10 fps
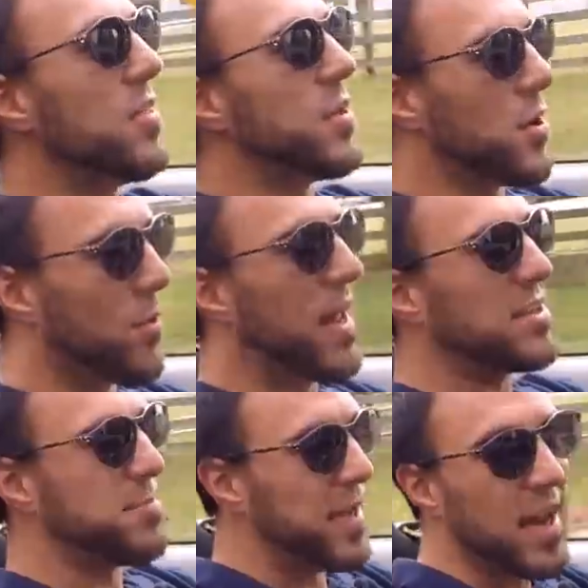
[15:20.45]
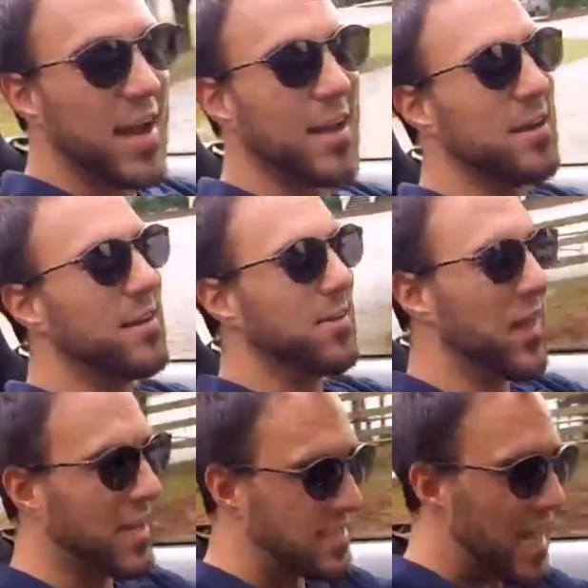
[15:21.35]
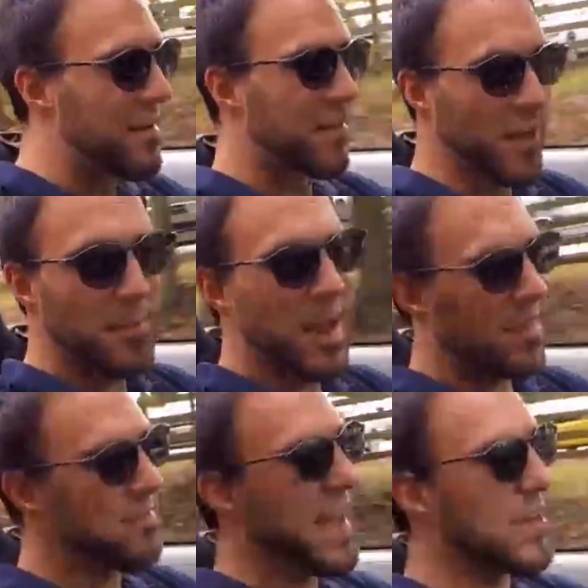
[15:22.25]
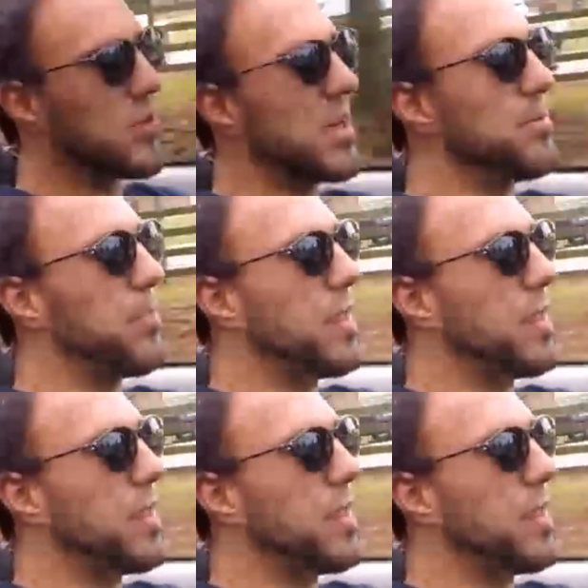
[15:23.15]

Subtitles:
the greatest Miata that has ever come out of the factory.